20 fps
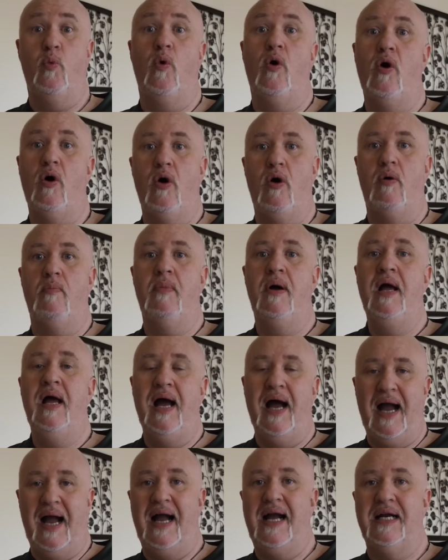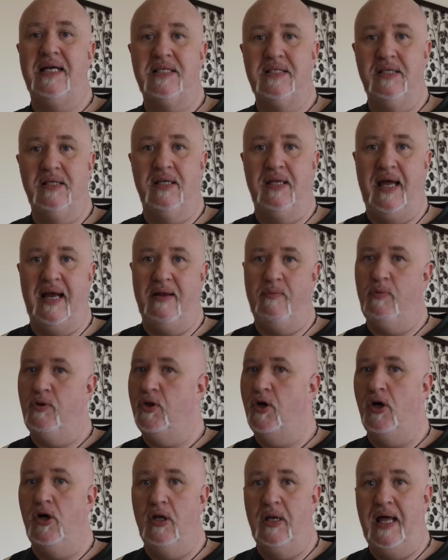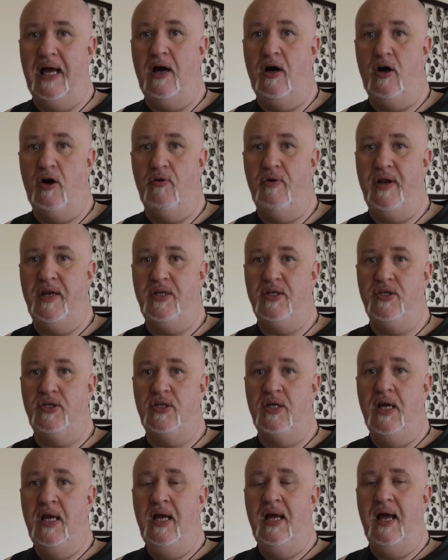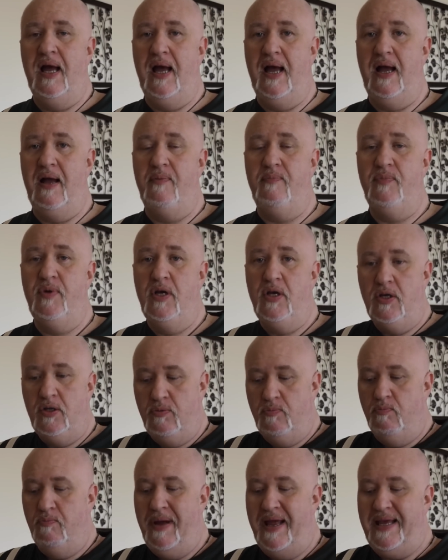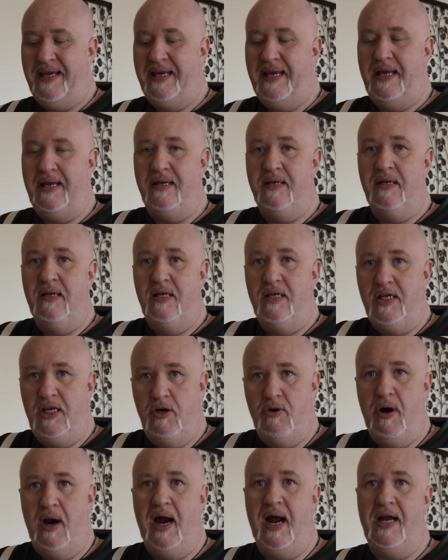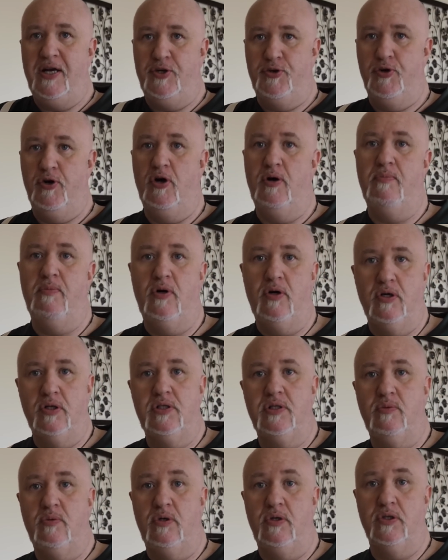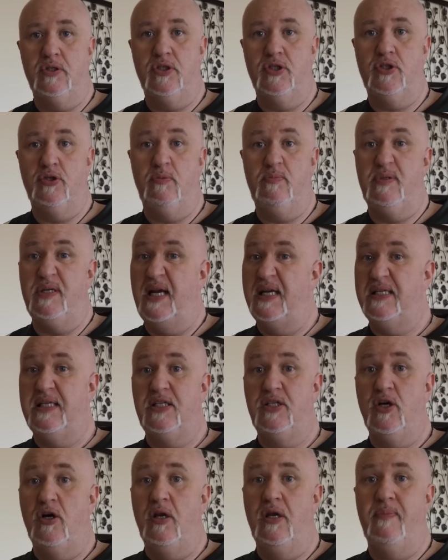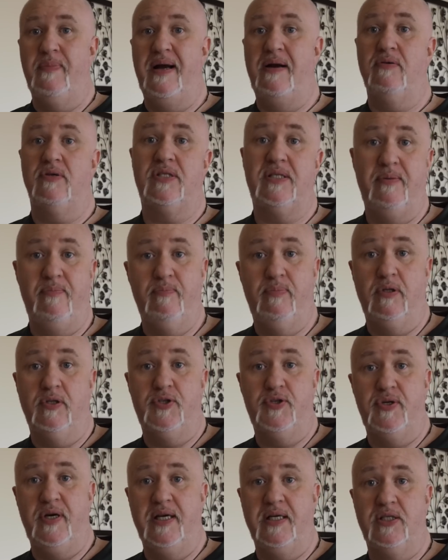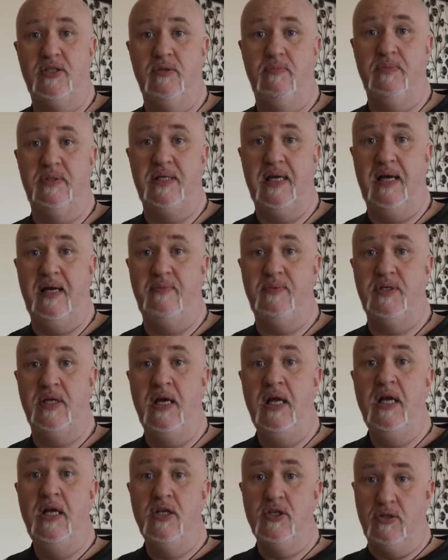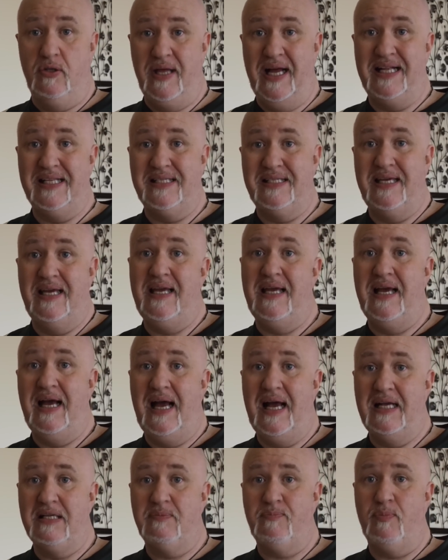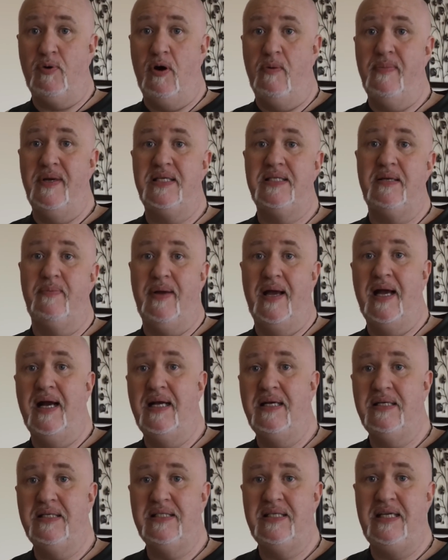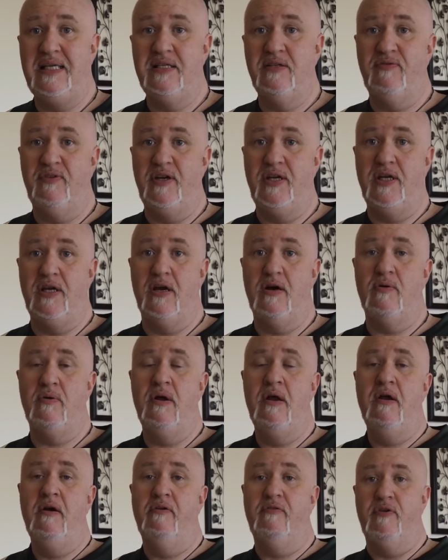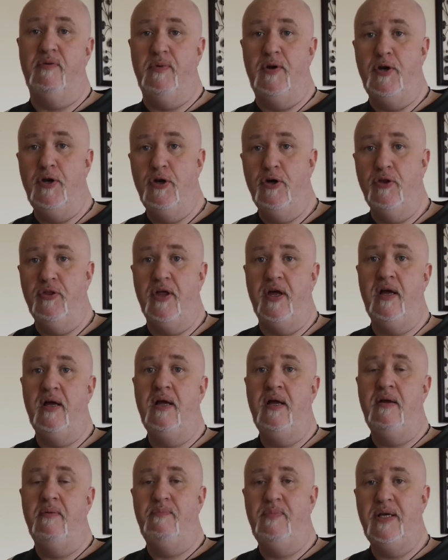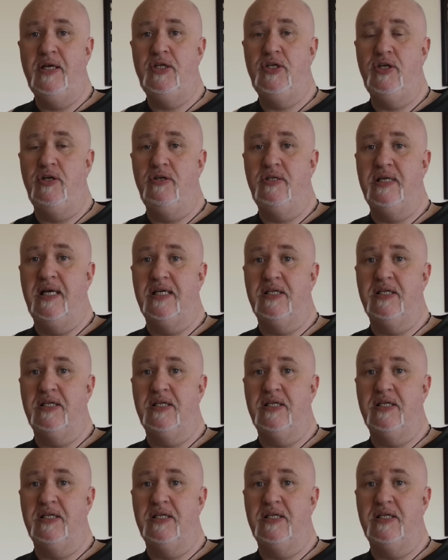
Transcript: warm accent light with all that orange, making your eye draw more towards the subject. It's all about simple tricks sometimes. So that's it, as promised, a behind the scenes video from another Big Shoot